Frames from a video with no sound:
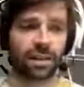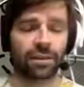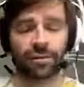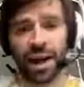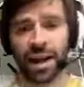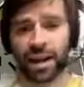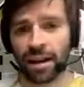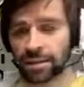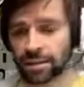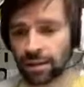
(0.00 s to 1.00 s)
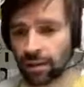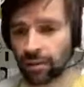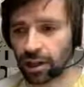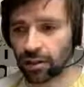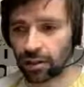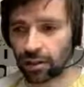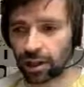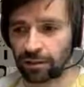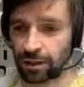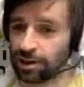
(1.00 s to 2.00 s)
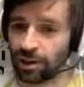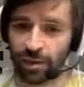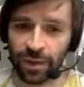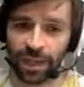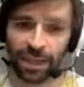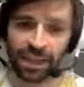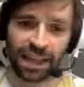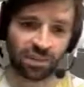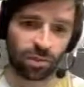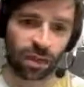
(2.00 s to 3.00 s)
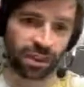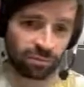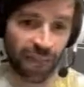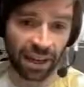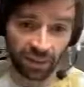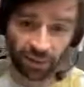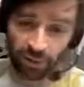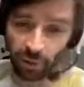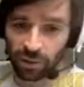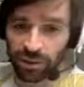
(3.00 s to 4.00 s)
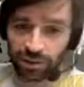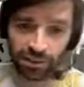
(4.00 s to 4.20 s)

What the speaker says: Just because you think that right now is the time to call it off does not mean that that's when the